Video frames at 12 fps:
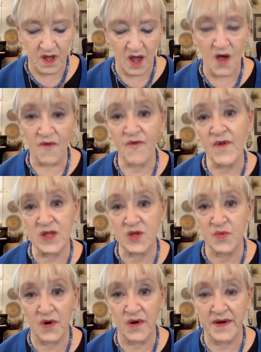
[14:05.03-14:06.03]
"A French
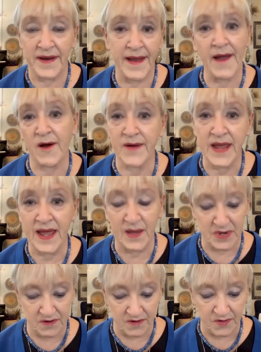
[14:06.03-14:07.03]
word in our
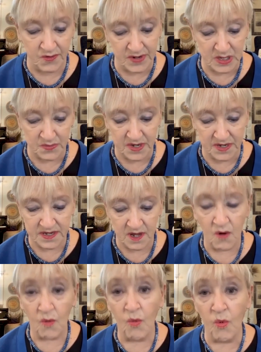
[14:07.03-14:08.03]
cabin on Christmas.
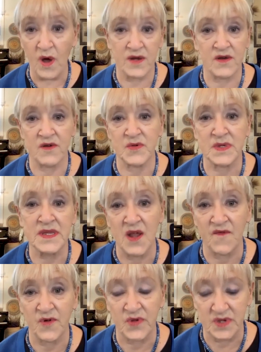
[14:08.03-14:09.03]
Wonders
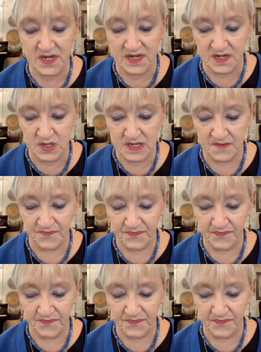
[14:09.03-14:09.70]
never cease."